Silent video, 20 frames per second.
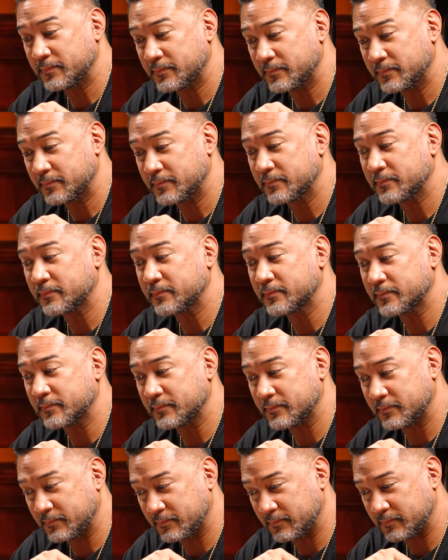So this
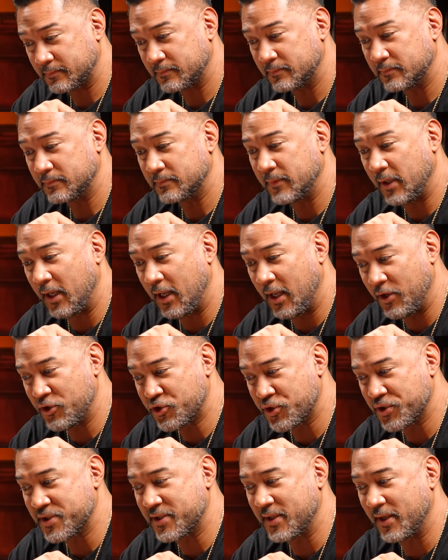is Got
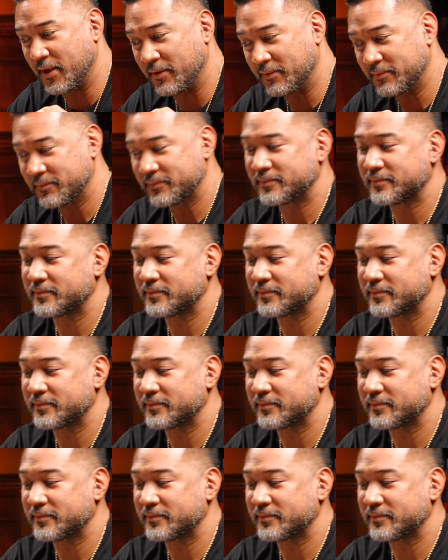Interesting. I keep it.